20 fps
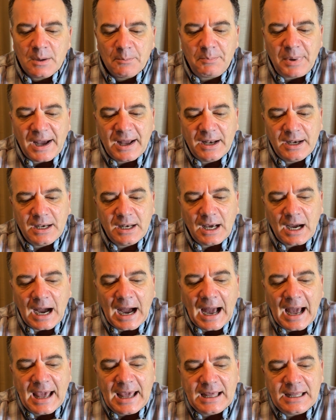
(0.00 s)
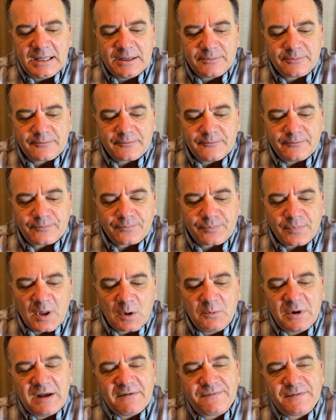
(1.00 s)
But
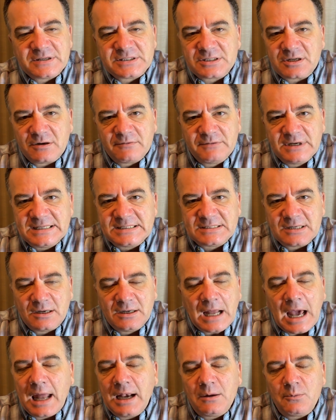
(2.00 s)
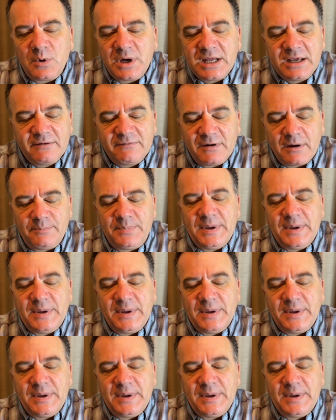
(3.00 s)
when I first started reselling, I didn't want to give up